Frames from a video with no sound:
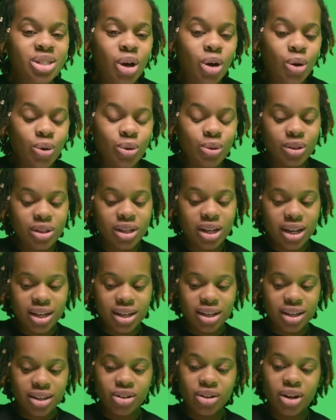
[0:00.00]
So,
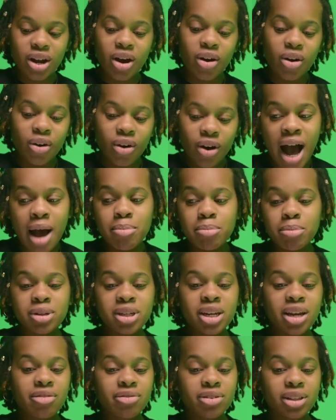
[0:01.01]
I'm
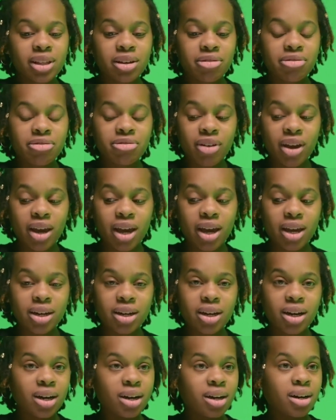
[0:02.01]
definitely a
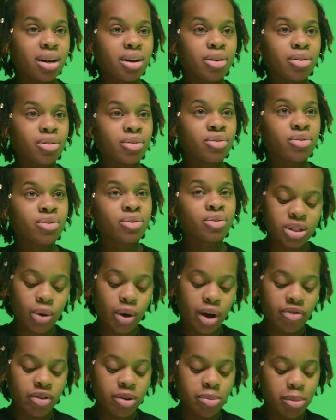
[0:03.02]
fan of,
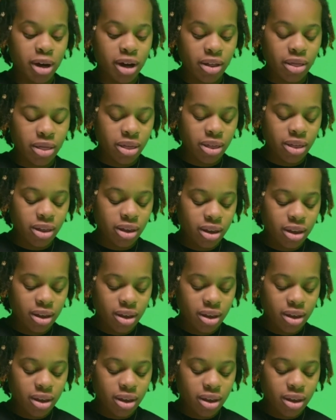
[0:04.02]
so every month,